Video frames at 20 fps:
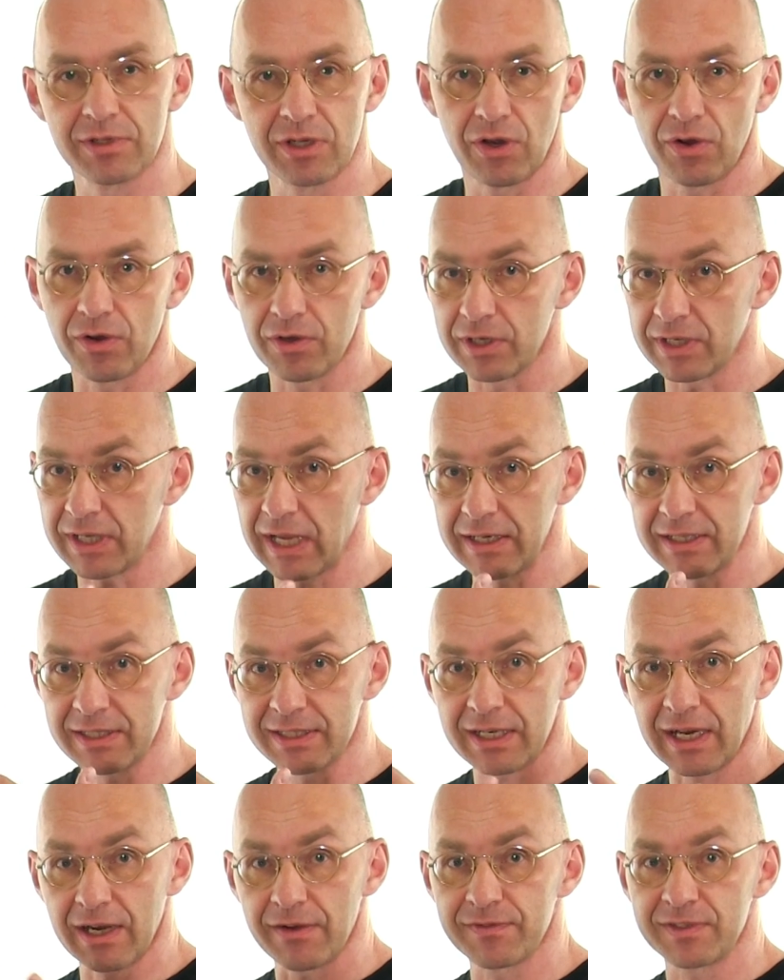you know, you can
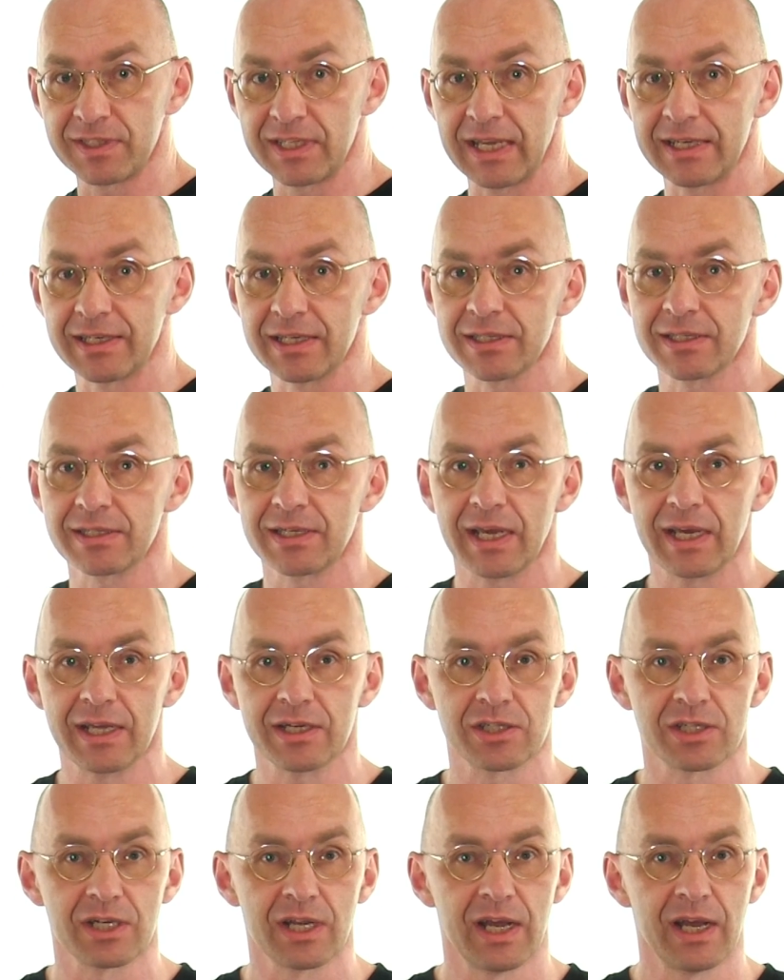kind of see at this
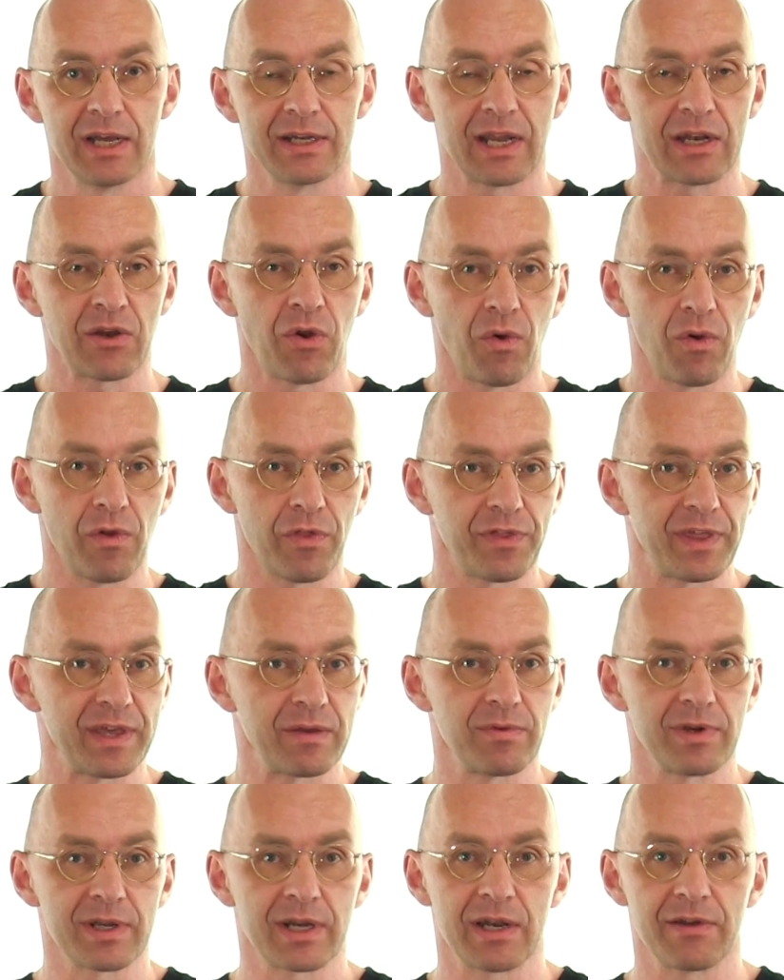stage, that whole
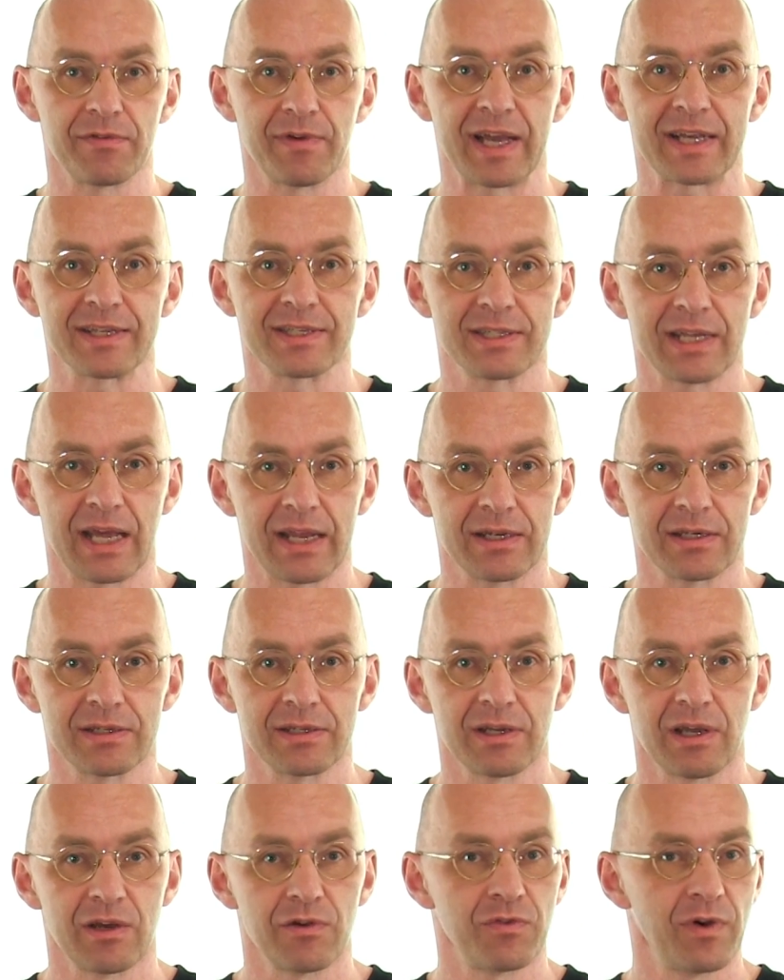thing will kind of extend
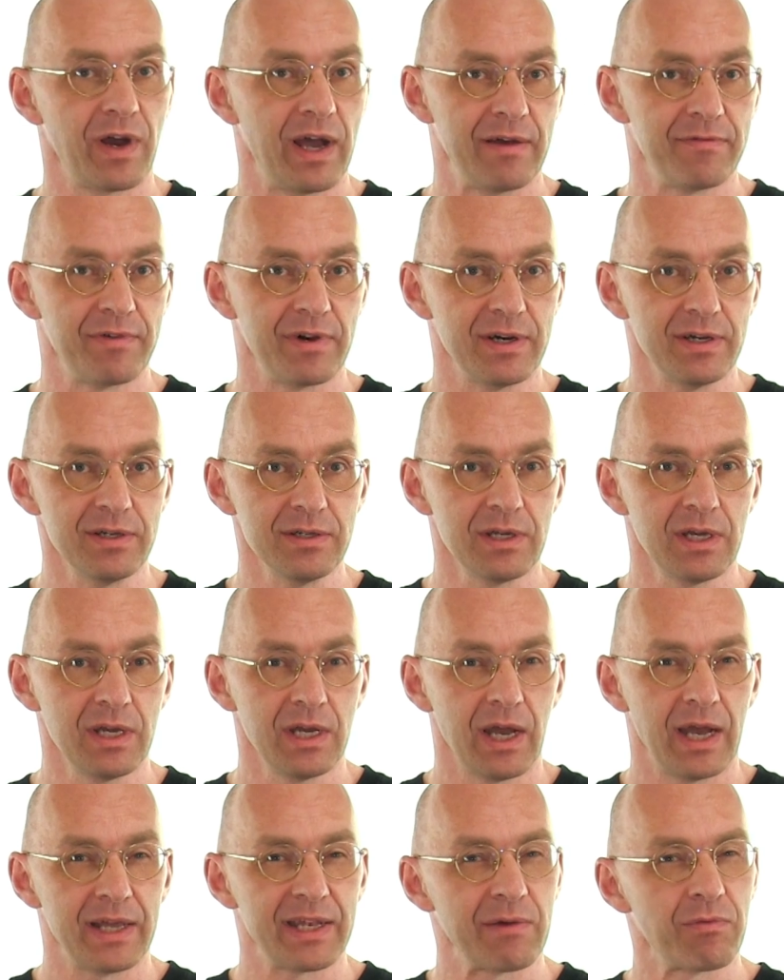forever
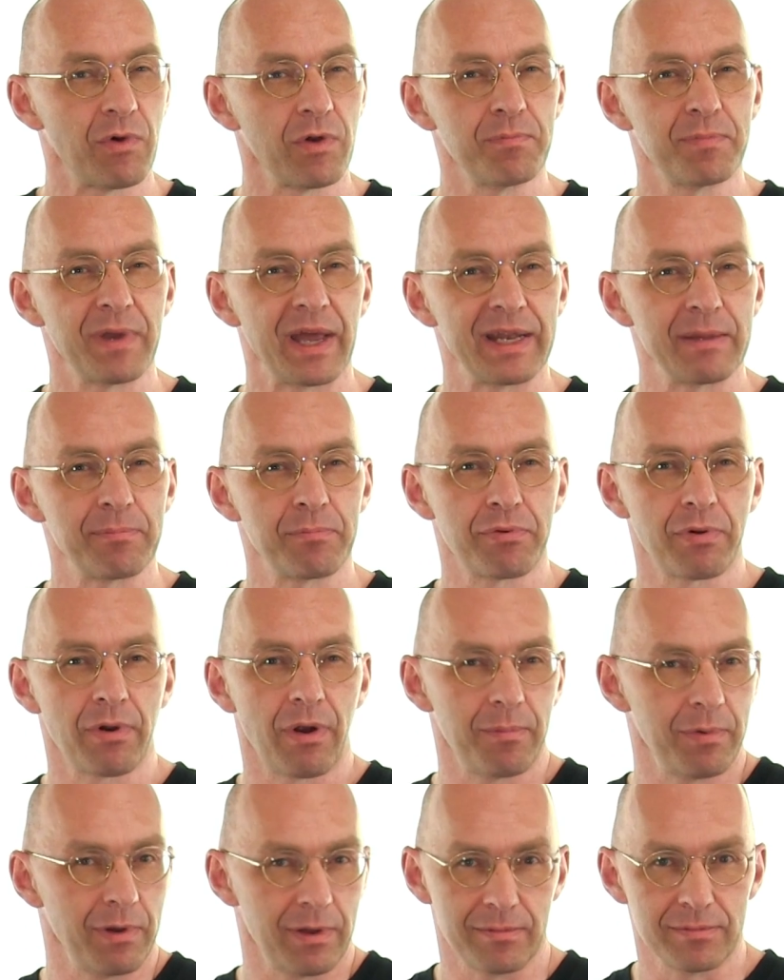and there won't be any
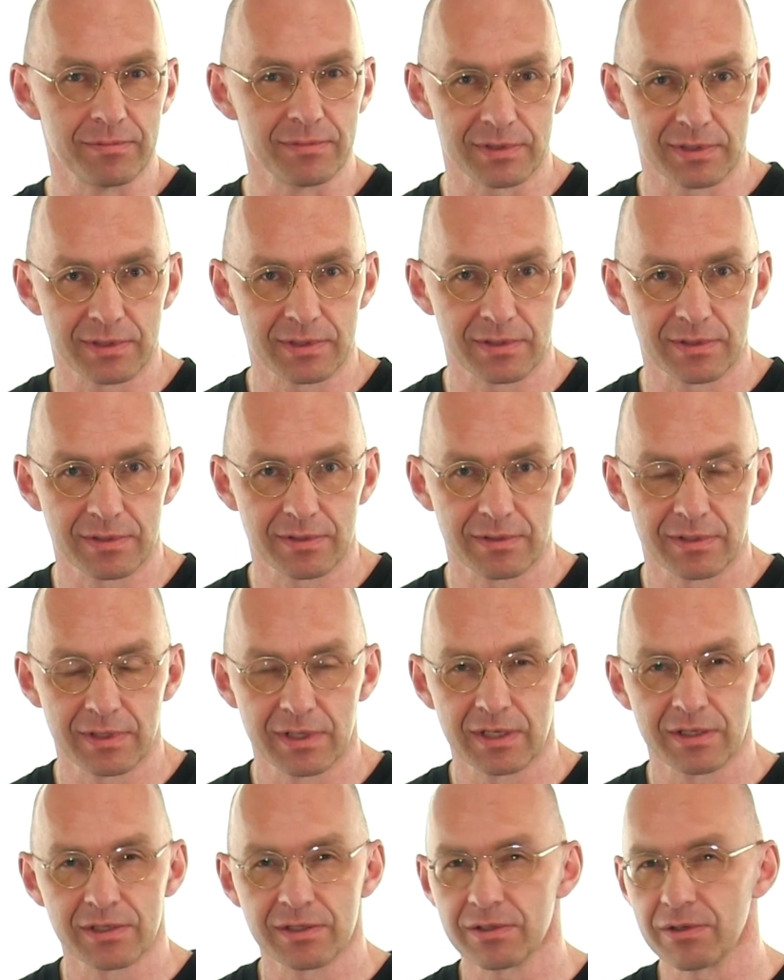problems.
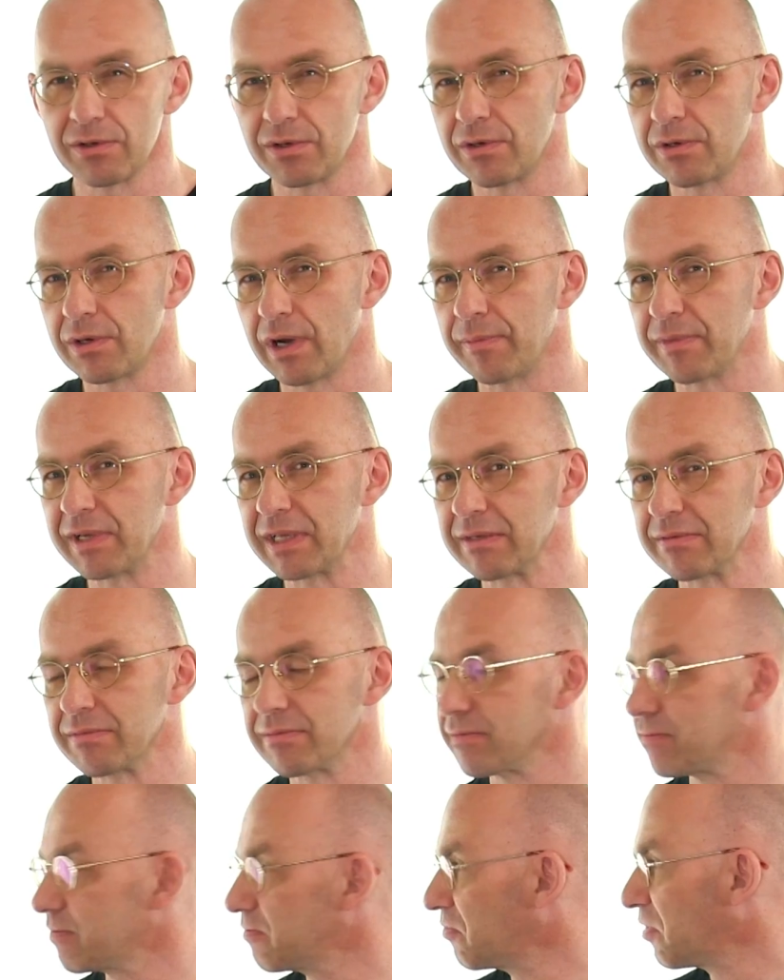So, I
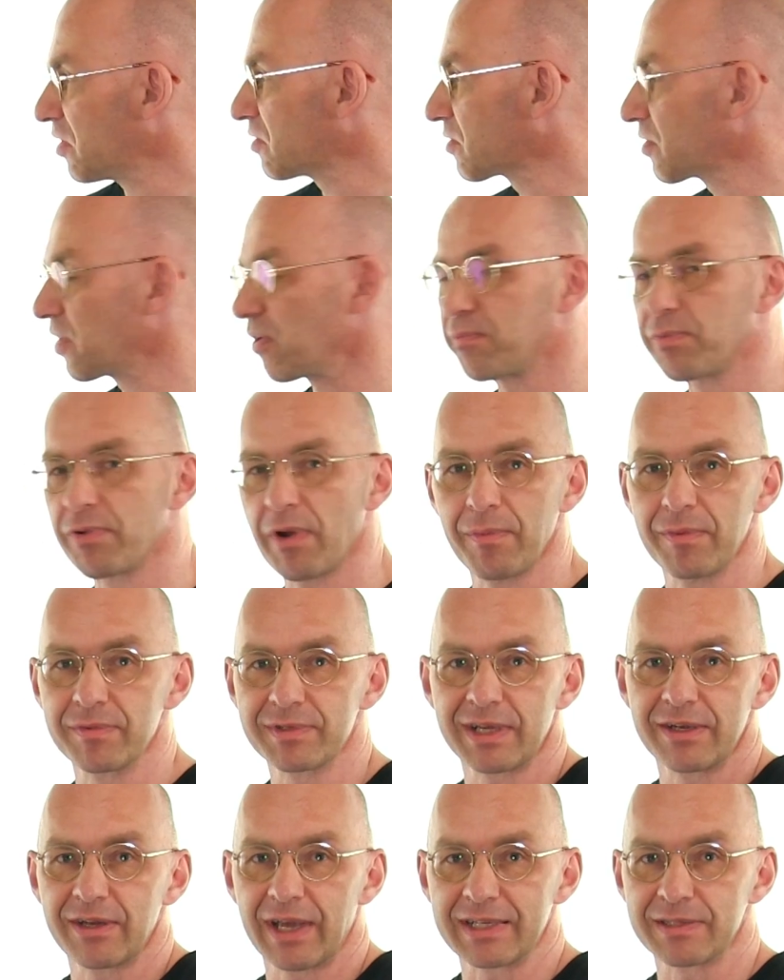mean, what kind of problems
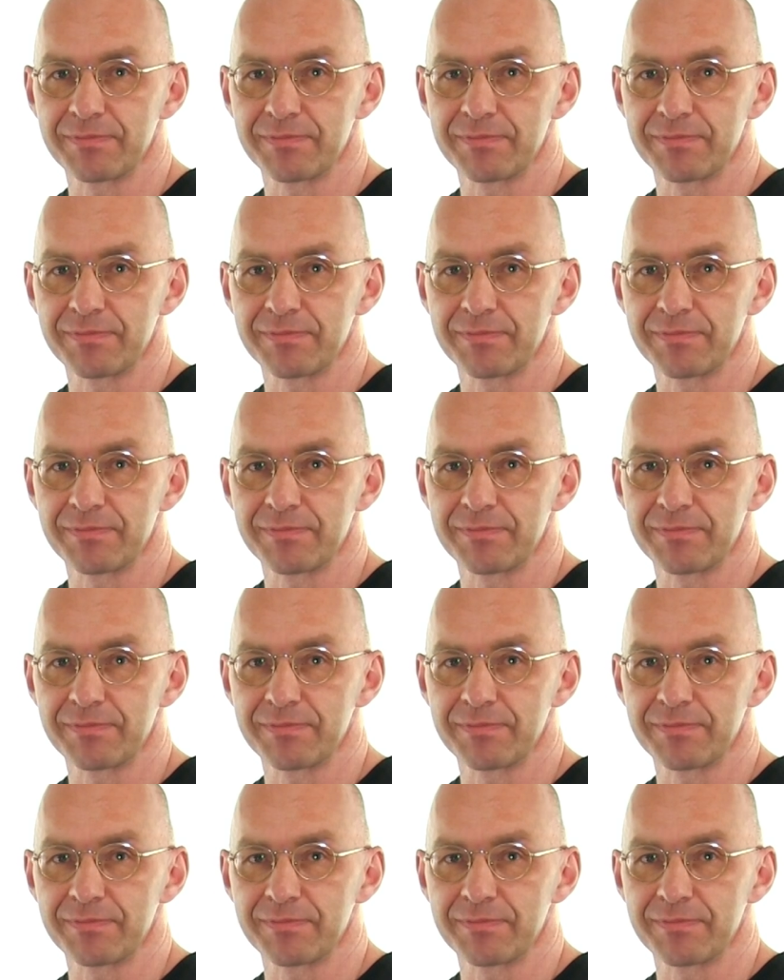can you